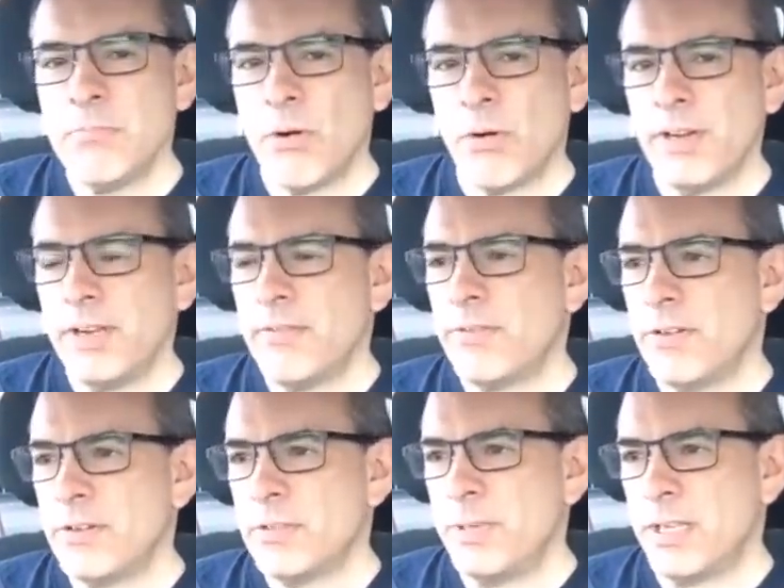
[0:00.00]
it may
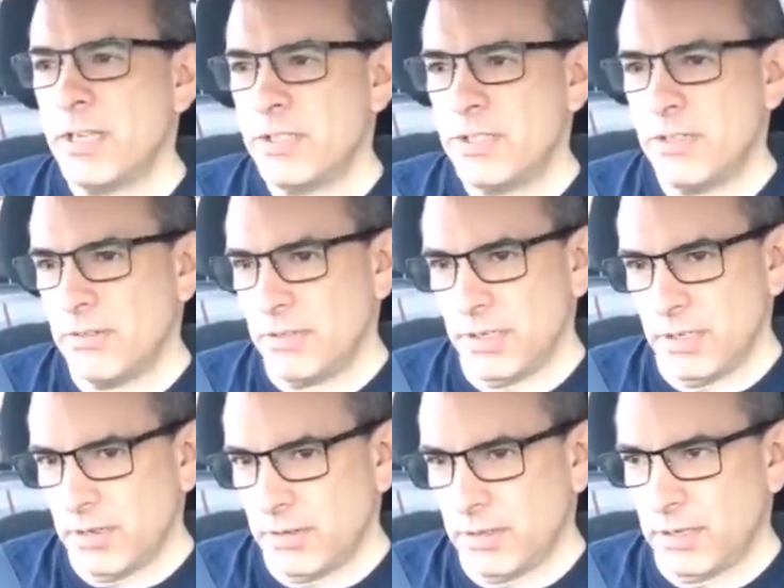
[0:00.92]
seem boring at first
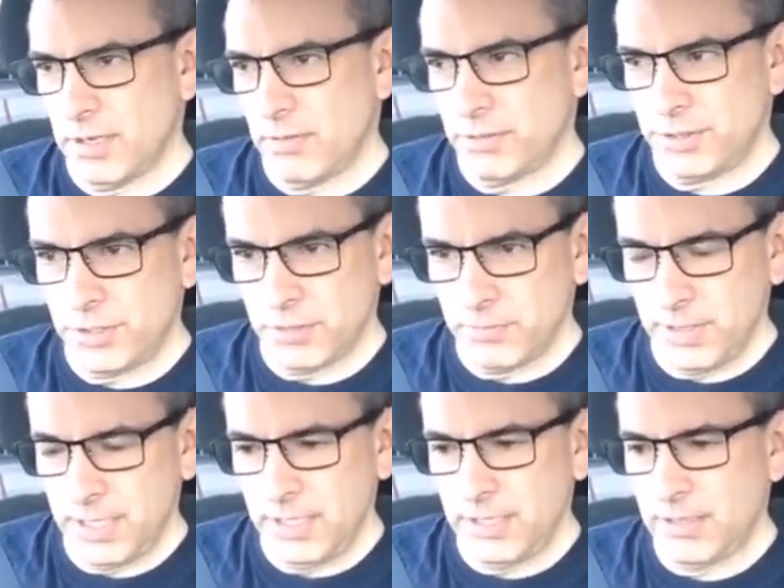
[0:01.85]
because you're
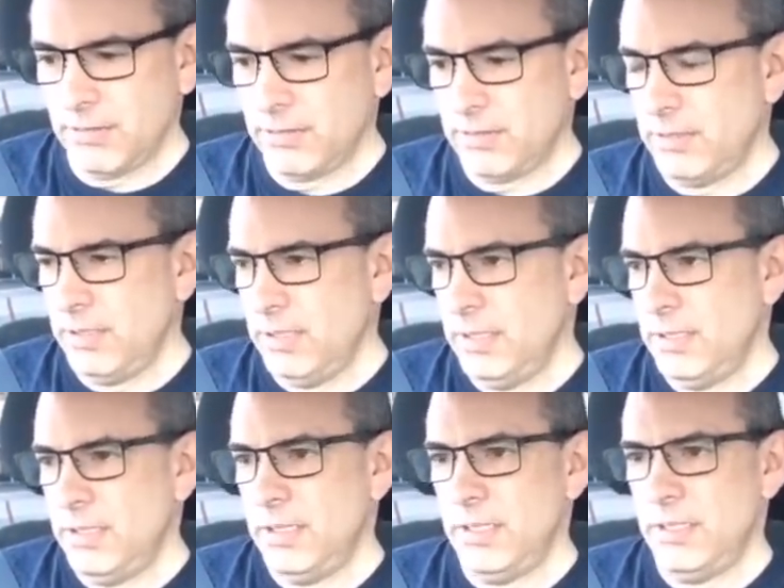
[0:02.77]
like, well, it's just me, you
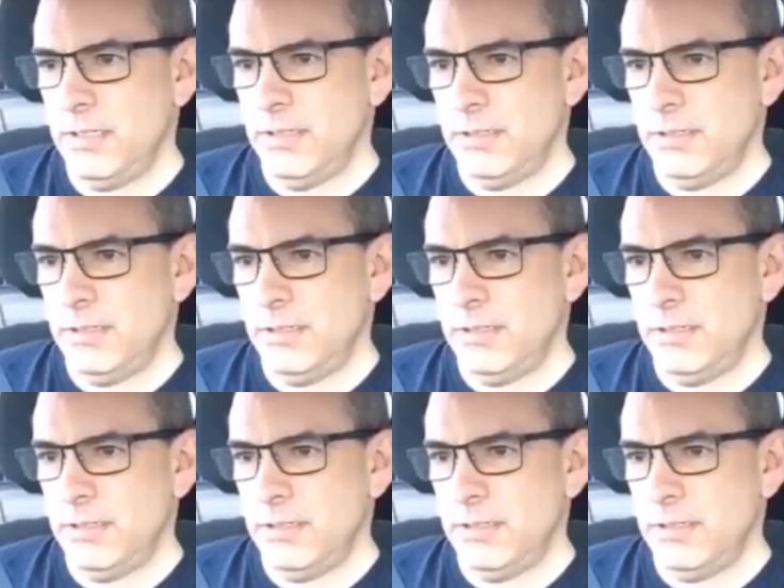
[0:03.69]
know,